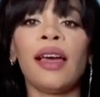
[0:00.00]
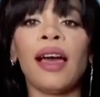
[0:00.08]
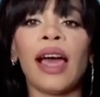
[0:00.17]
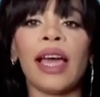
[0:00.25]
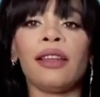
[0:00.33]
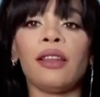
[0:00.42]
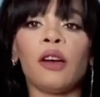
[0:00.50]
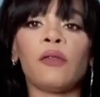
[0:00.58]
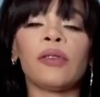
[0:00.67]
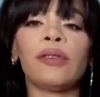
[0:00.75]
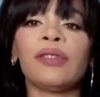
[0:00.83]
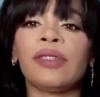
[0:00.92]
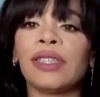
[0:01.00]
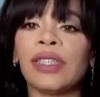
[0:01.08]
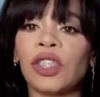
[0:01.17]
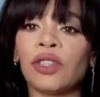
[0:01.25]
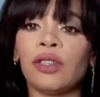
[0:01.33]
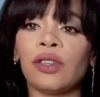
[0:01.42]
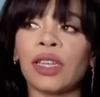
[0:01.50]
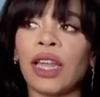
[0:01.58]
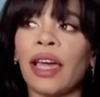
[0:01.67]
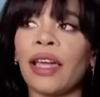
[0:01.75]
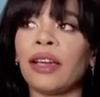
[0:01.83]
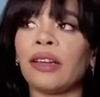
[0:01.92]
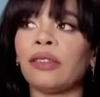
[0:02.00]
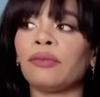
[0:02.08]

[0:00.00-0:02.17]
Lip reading: I love to look like,